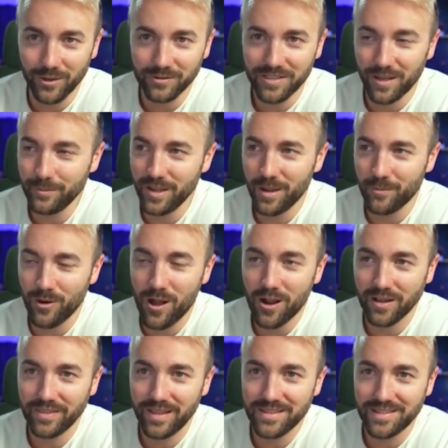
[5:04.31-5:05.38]
Don't tell me I'm
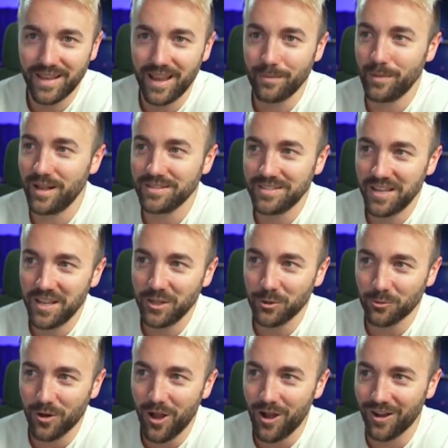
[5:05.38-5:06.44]
wrong and then say I'm not saying
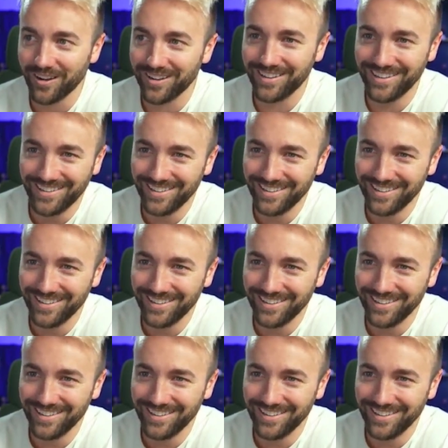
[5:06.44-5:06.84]
you're wrong.